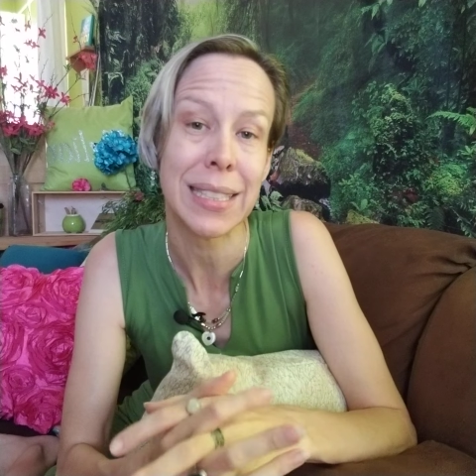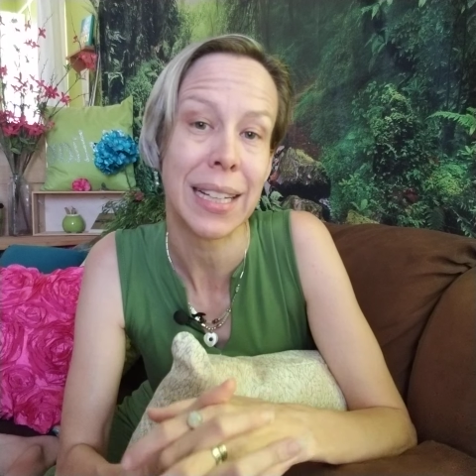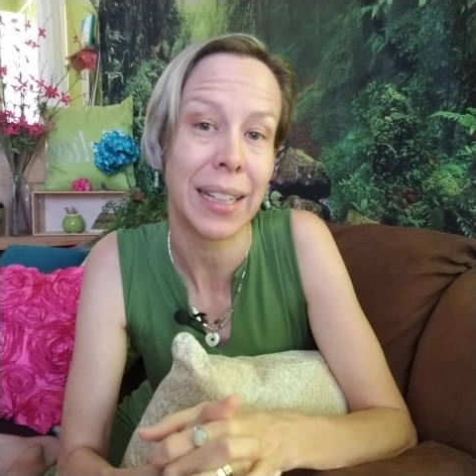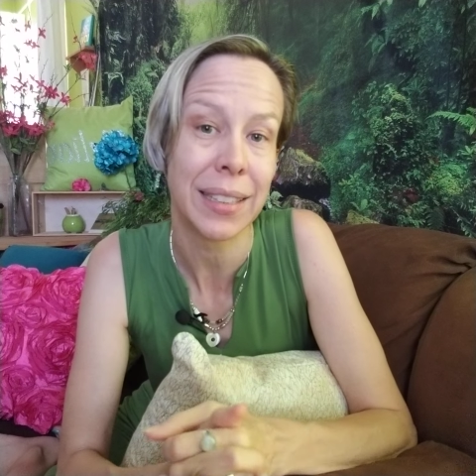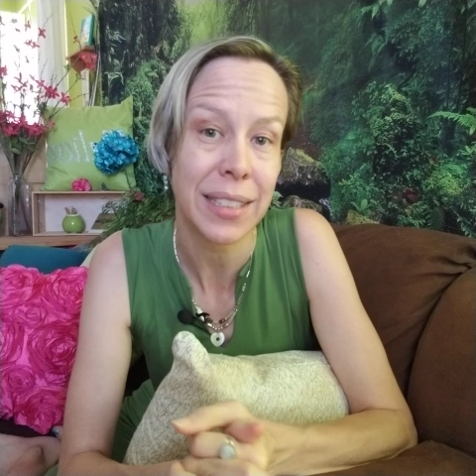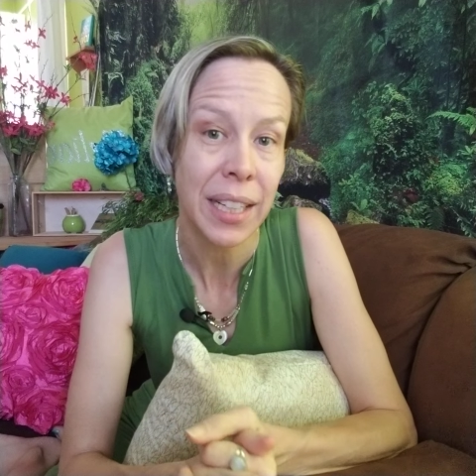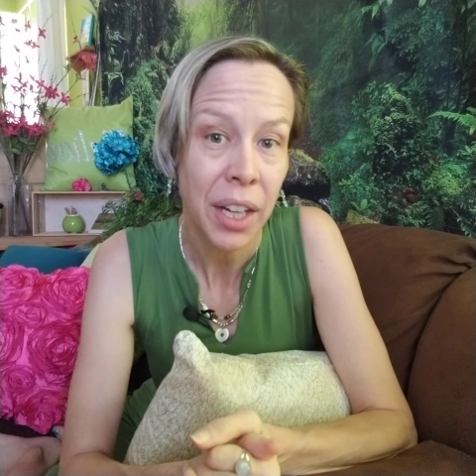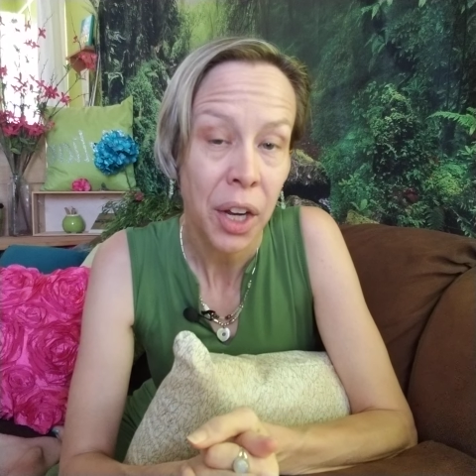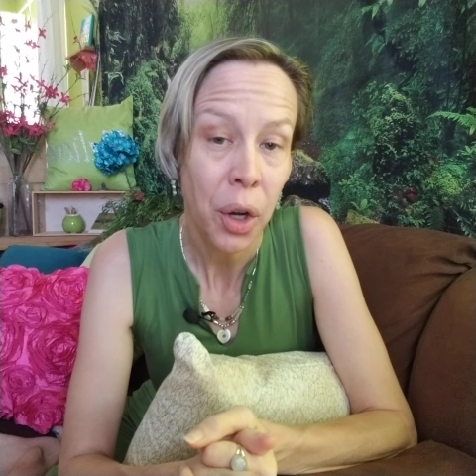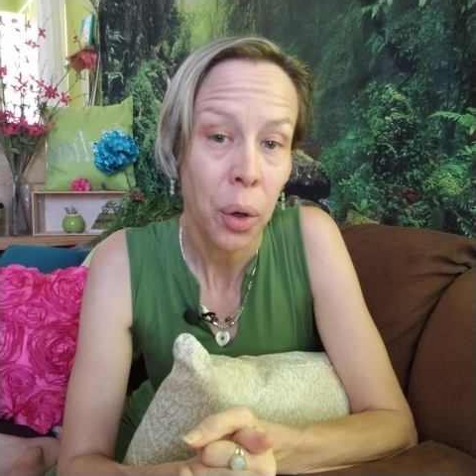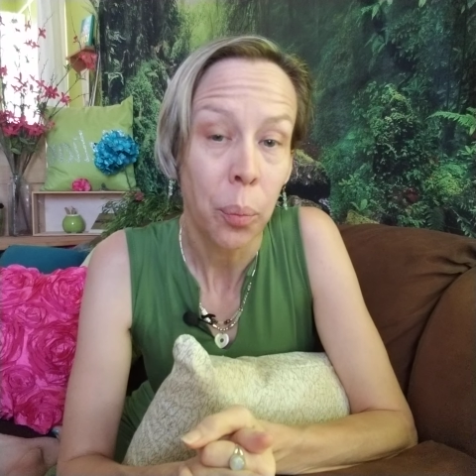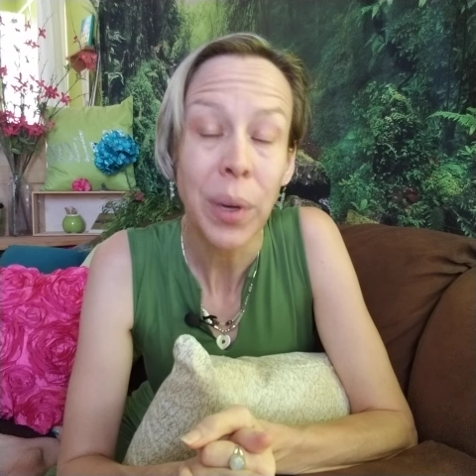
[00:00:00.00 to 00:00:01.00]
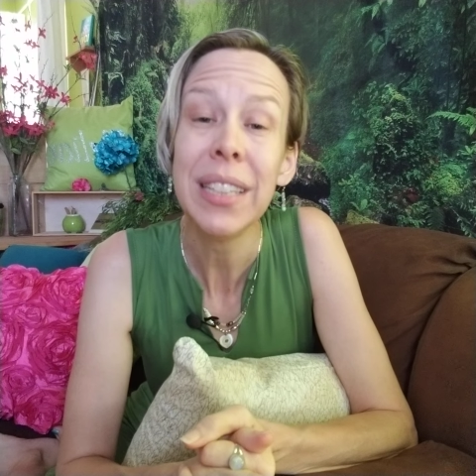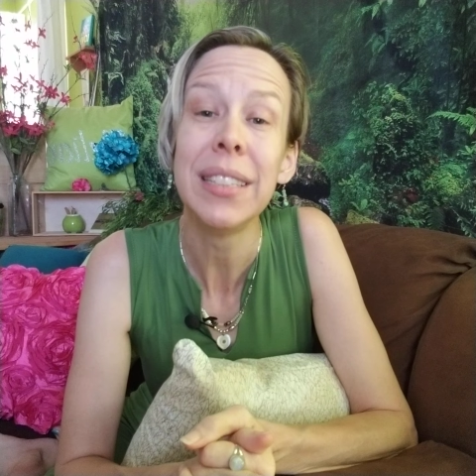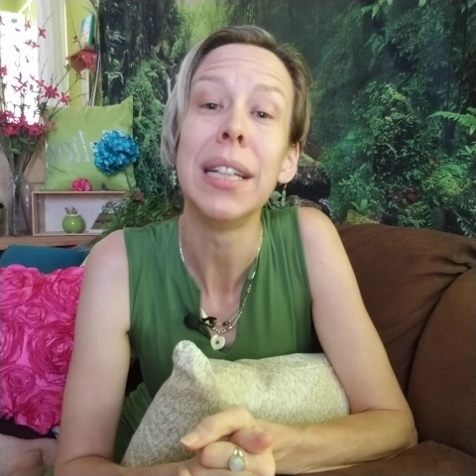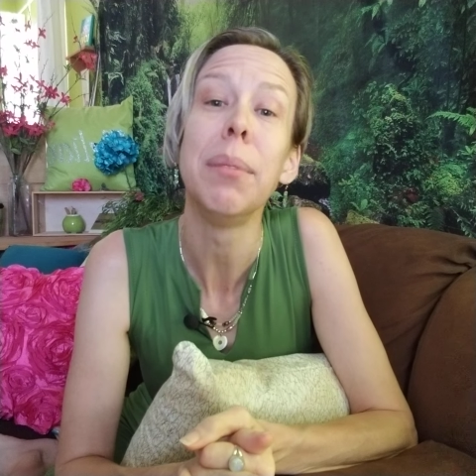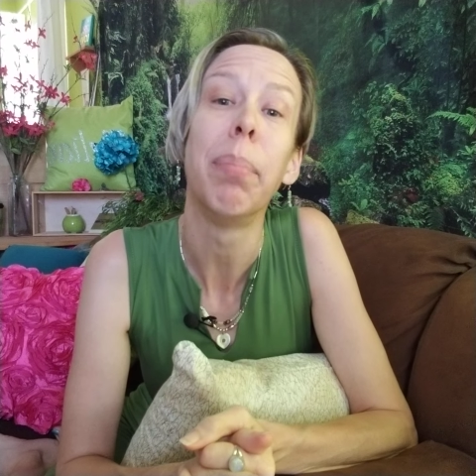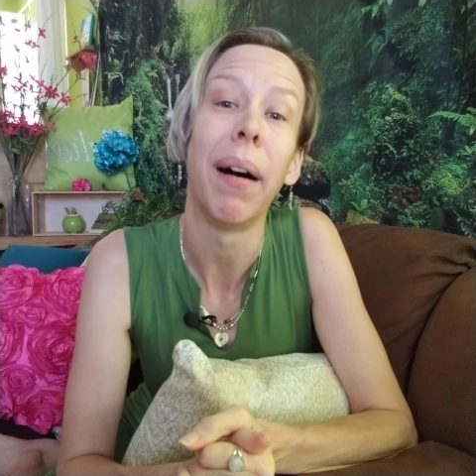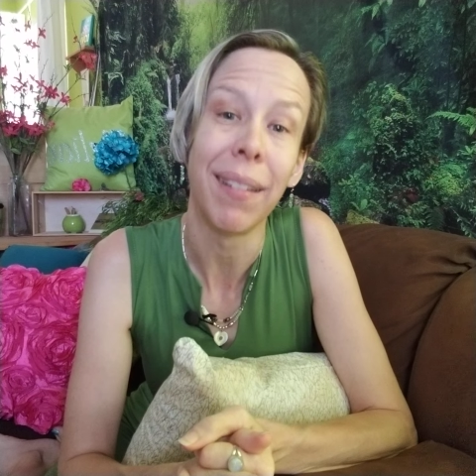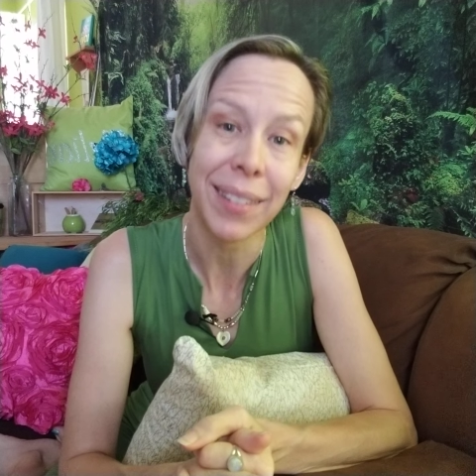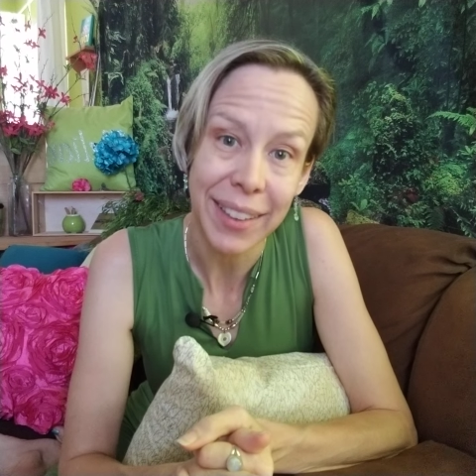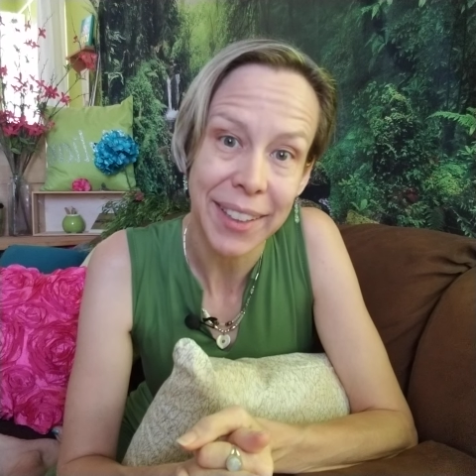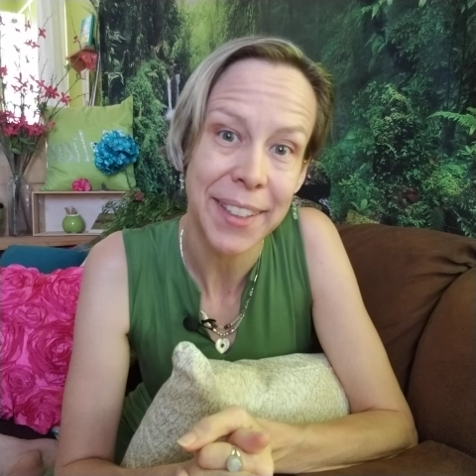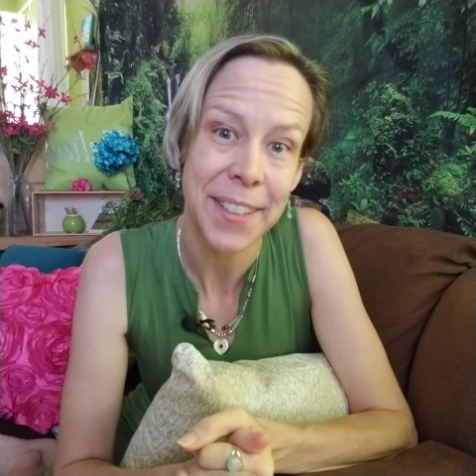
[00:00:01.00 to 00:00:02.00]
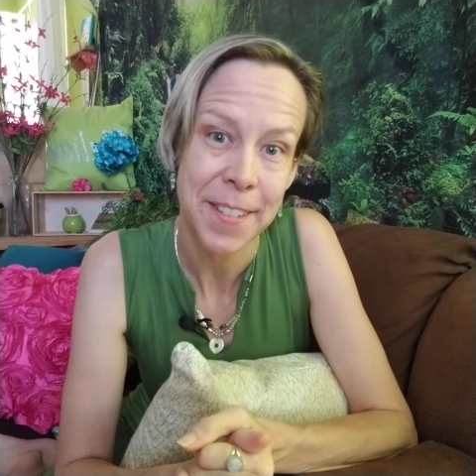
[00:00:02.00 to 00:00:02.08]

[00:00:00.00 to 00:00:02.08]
and we debunk.